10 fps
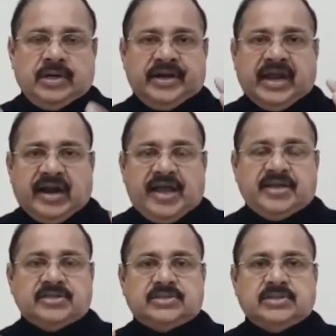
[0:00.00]

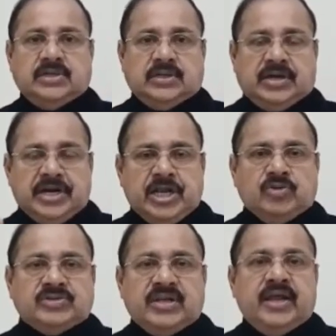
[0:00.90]
declines
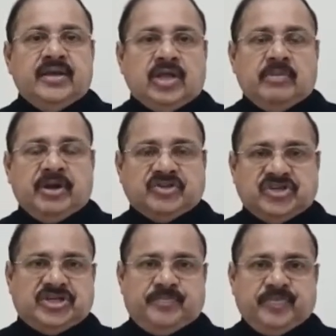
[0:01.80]
continuously, there will be
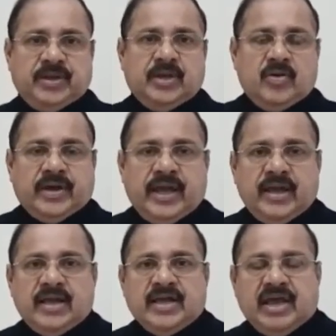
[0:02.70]
recession. Okay,
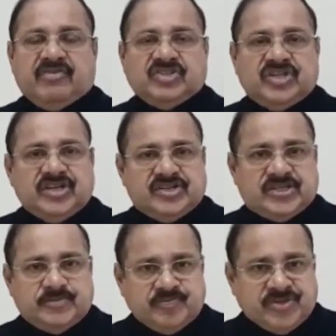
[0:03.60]
ever
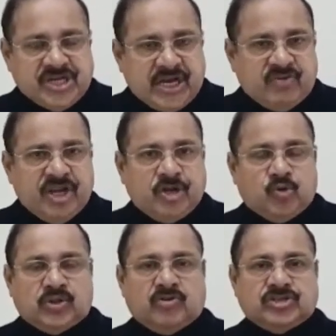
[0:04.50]
since January
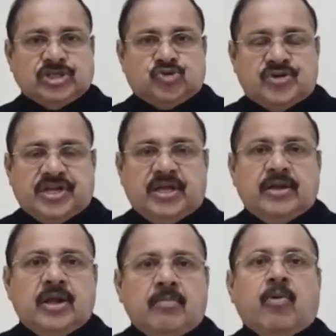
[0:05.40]
2020,
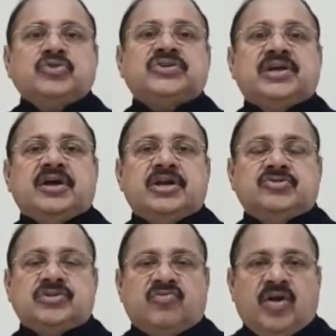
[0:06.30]
most of the countries
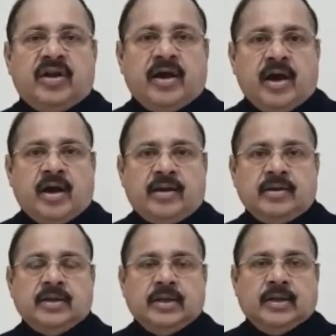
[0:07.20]
of the world are
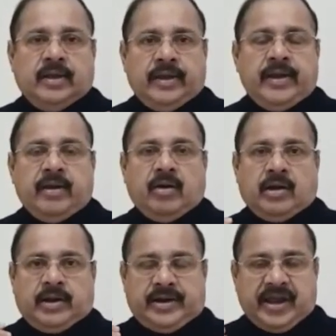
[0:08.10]
in
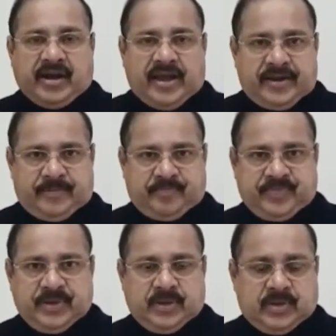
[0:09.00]
decline.
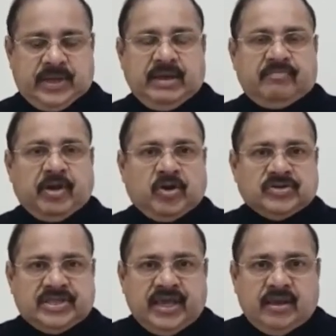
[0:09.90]
Okay, because
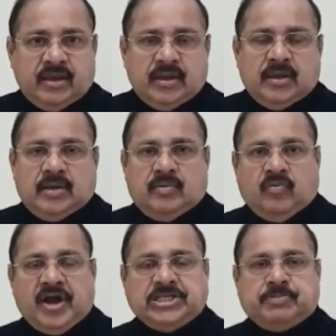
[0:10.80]
of the
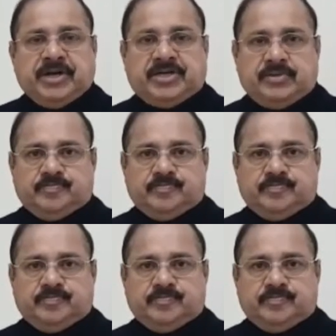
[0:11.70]
widespread